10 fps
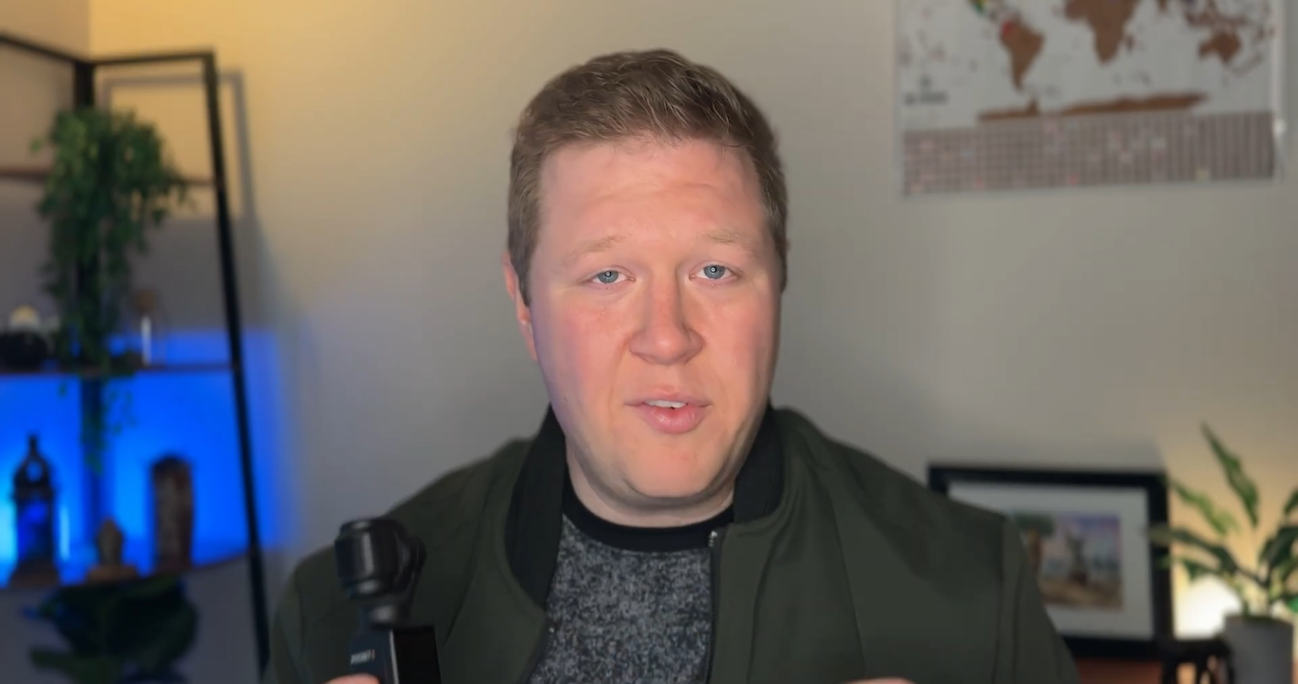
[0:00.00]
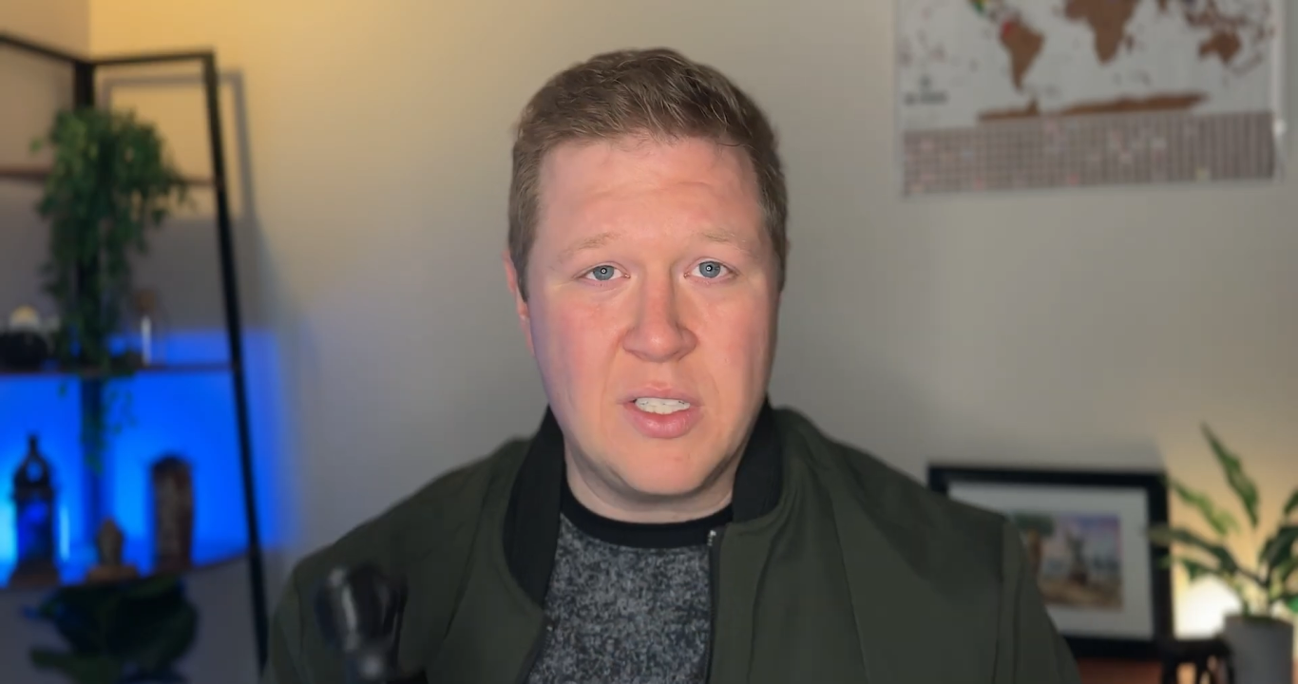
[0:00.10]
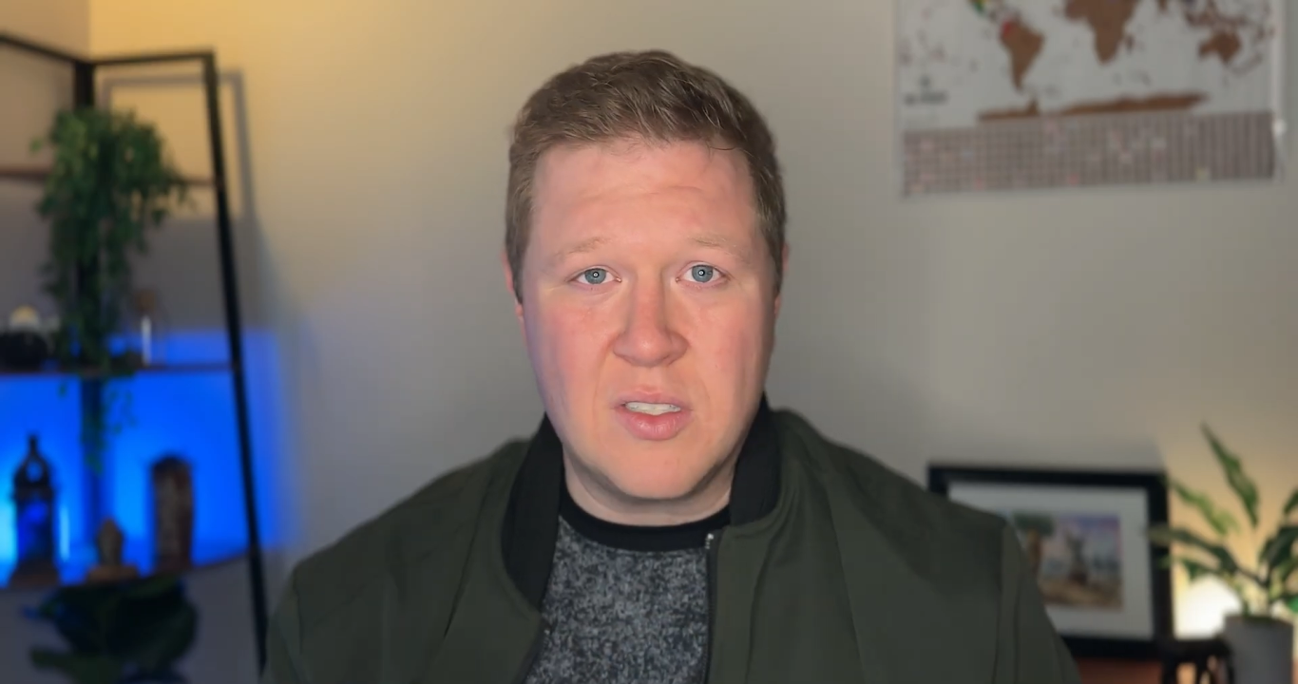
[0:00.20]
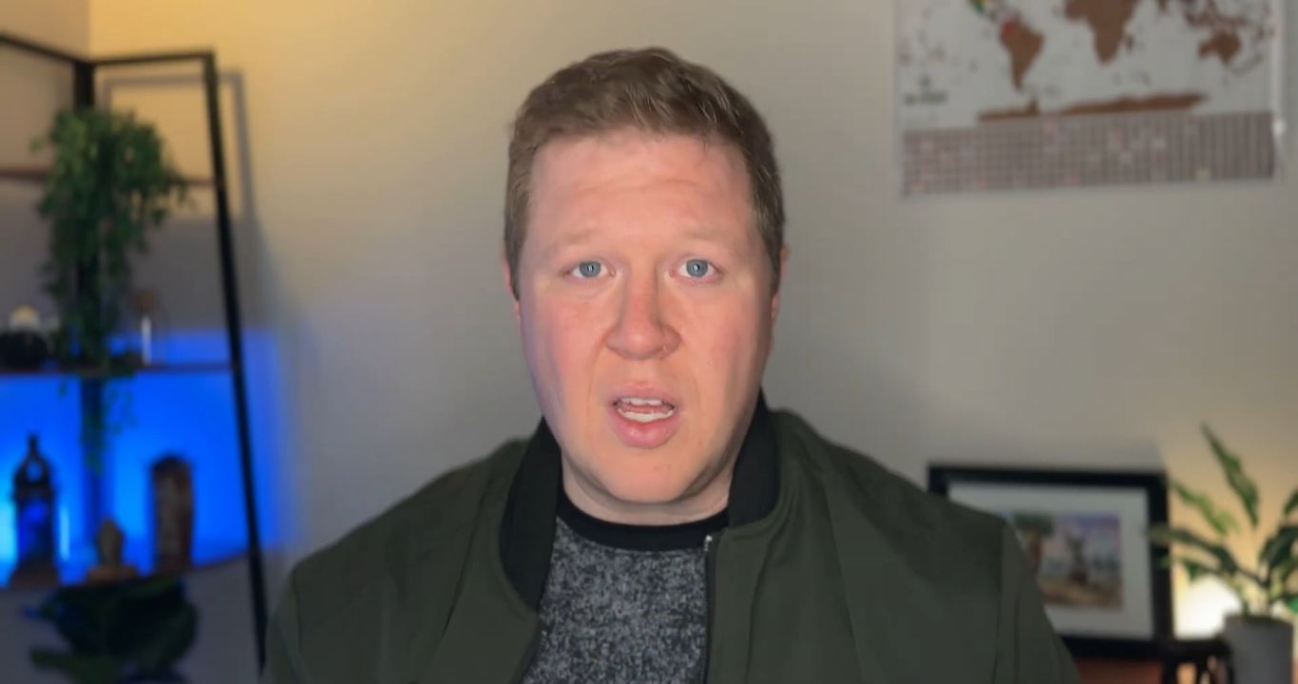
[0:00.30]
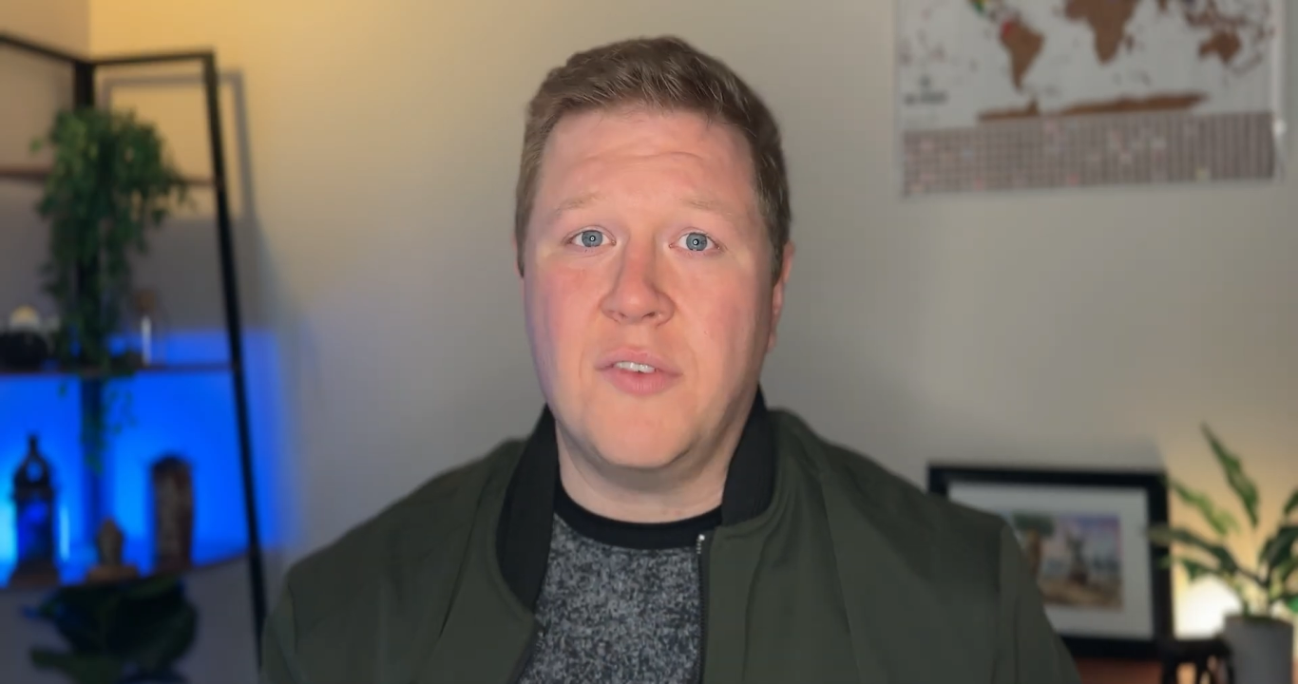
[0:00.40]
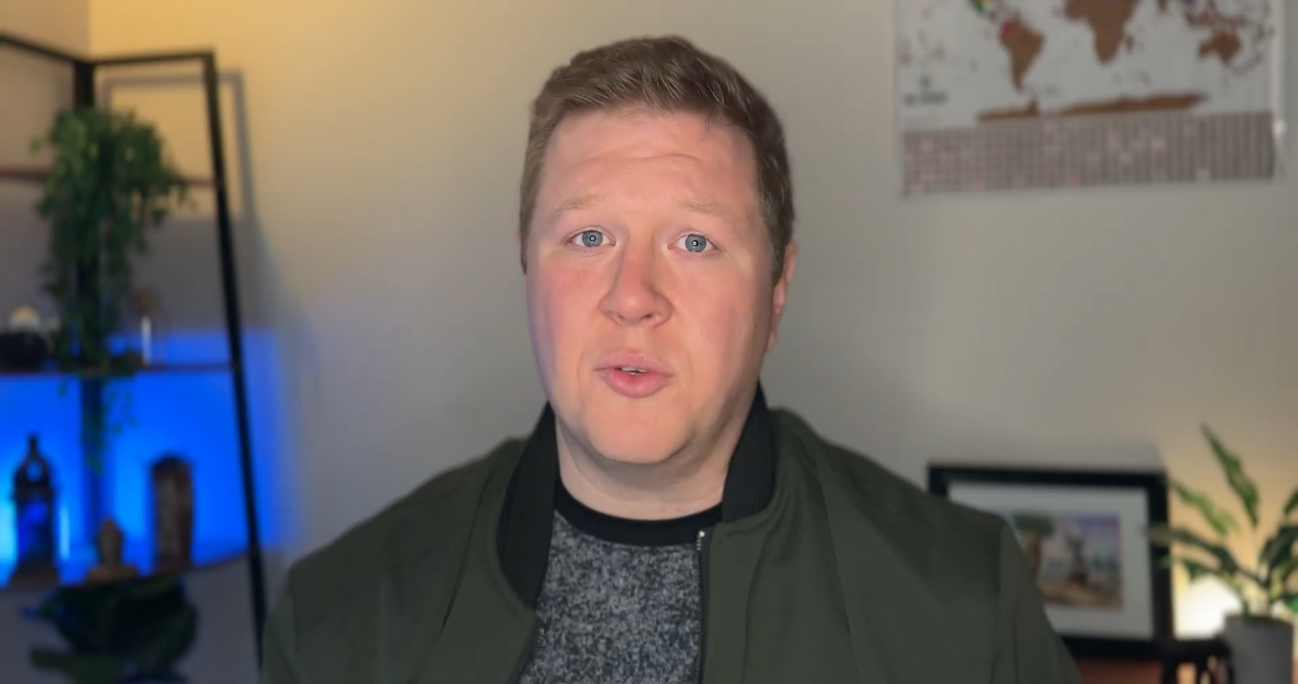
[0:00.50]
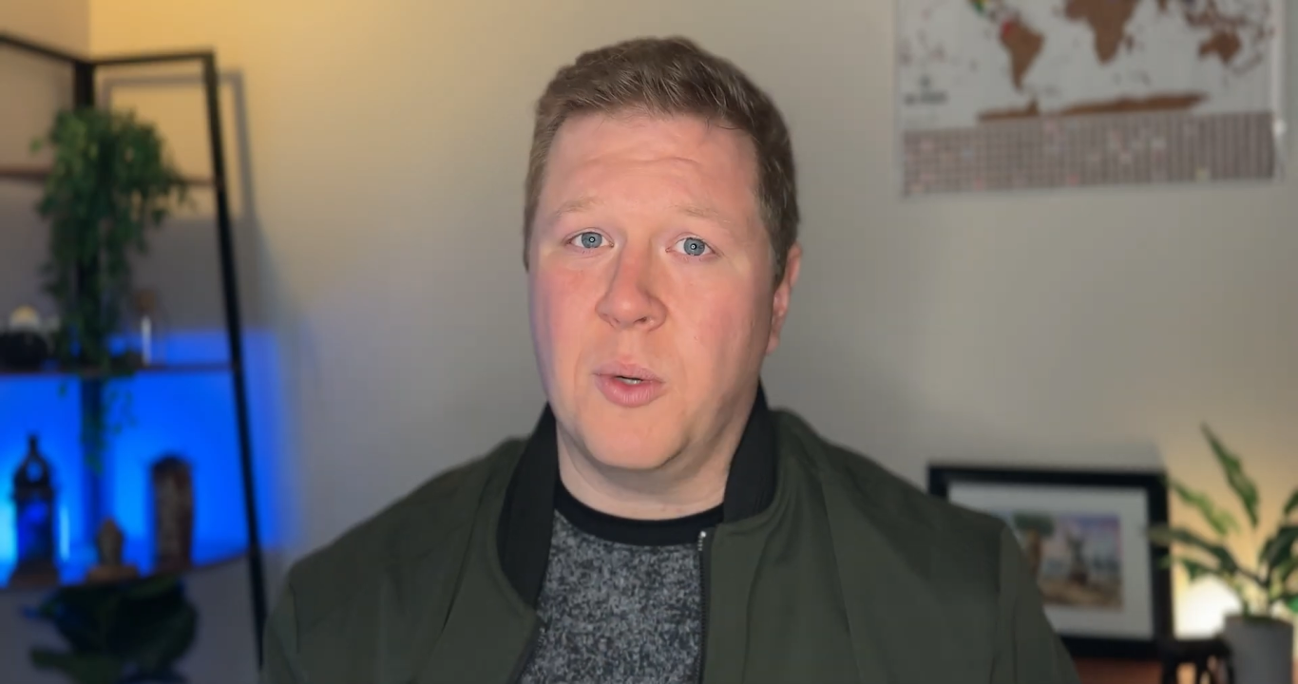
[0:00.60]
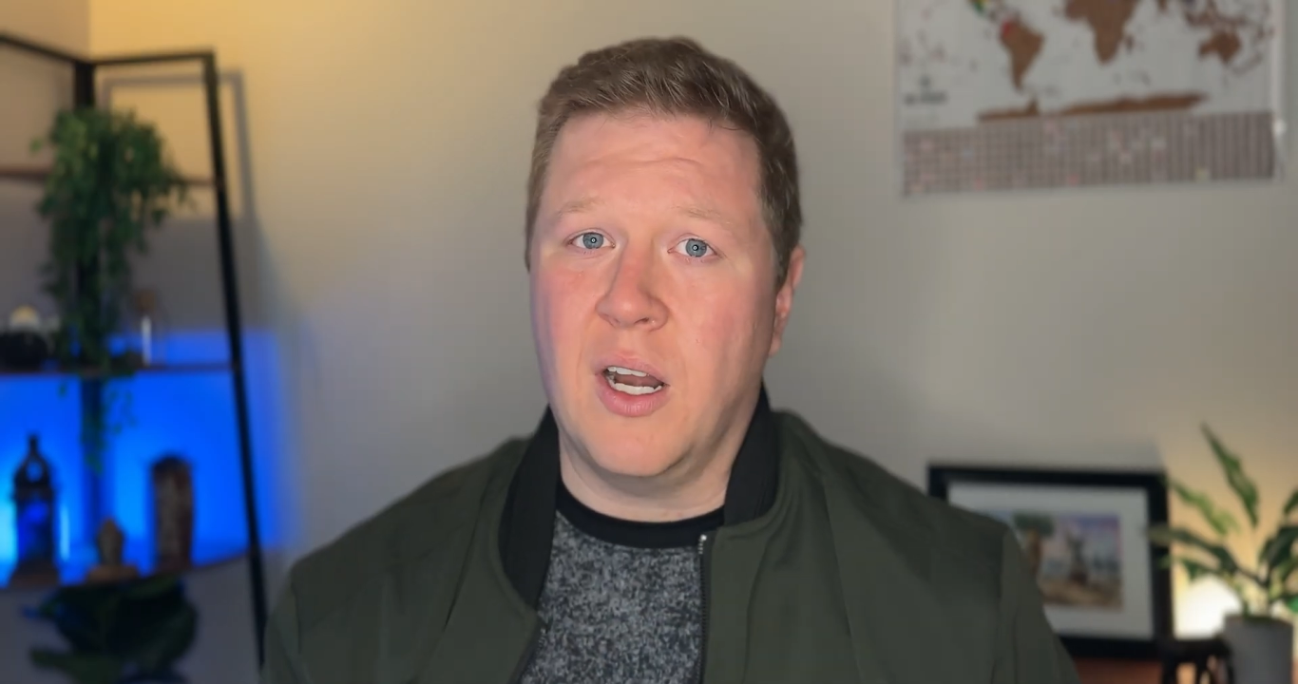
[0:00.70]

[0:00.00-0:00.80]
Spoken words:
its software.